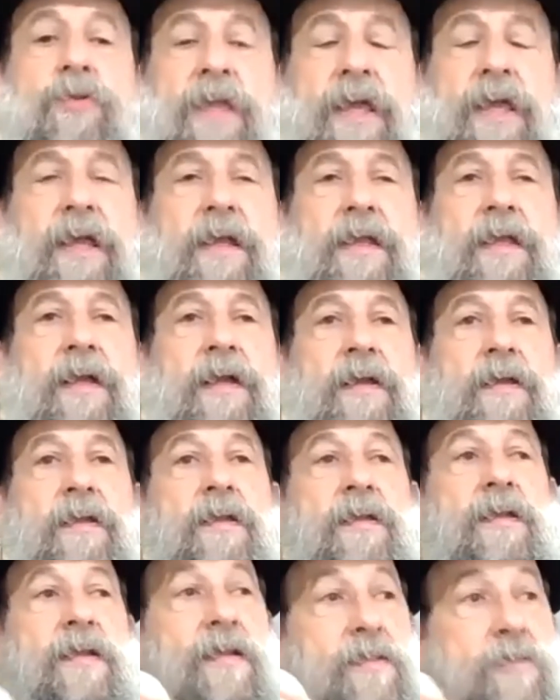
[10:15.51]
thing.
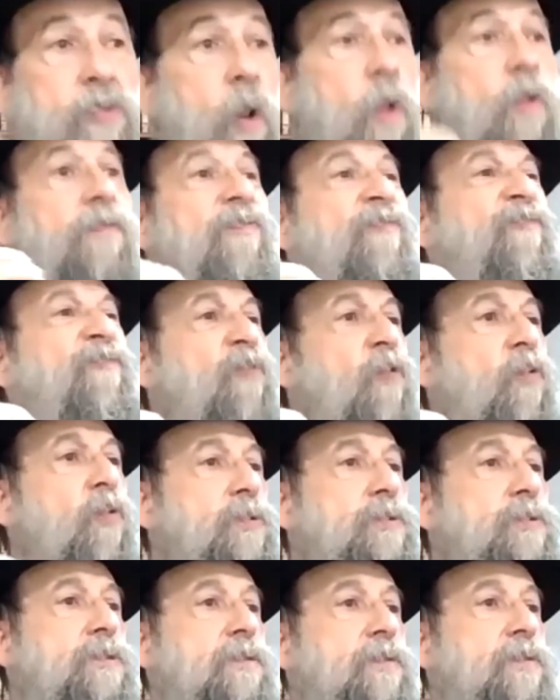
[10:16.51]
Those
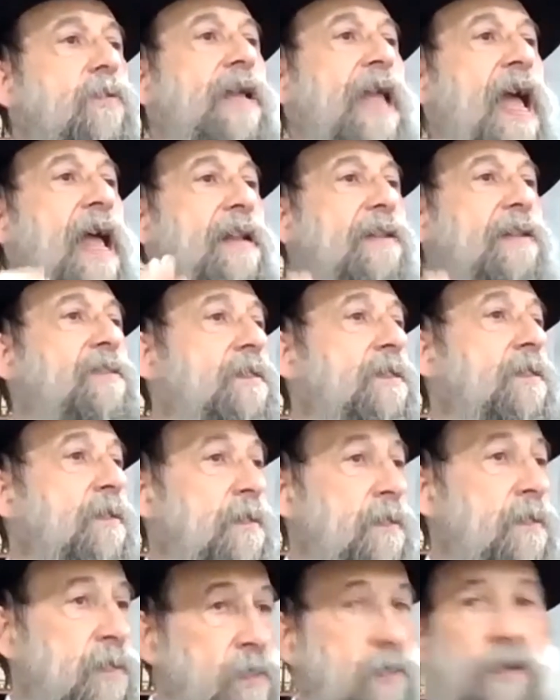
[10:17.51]
fruits you can't
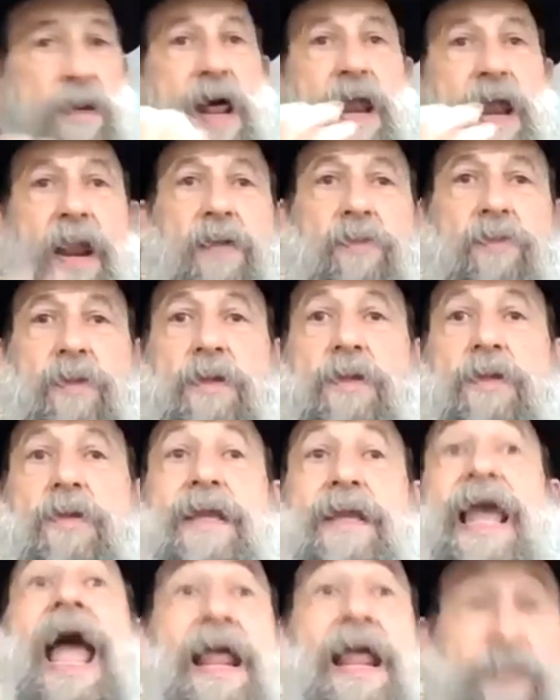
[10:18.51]
not
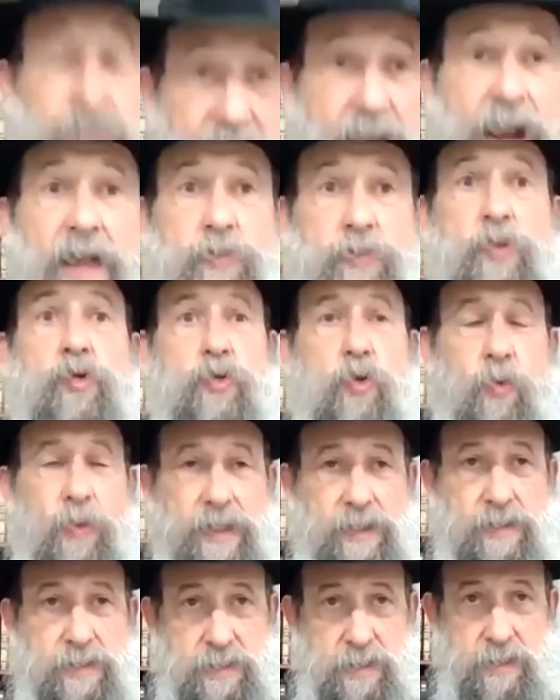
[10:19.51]
allowed to do
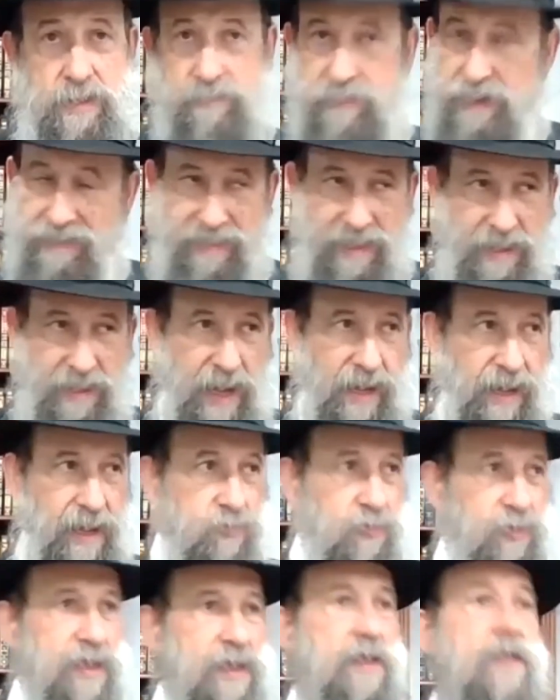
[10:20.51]
it. I'm not saying not allowed
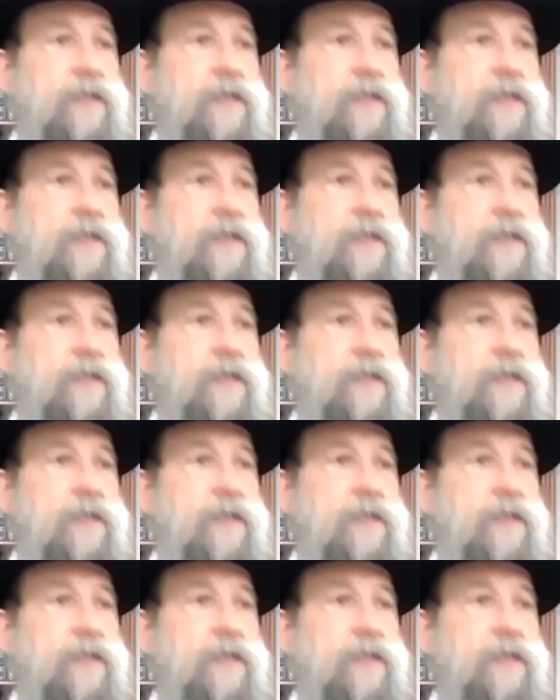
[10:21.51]
to eat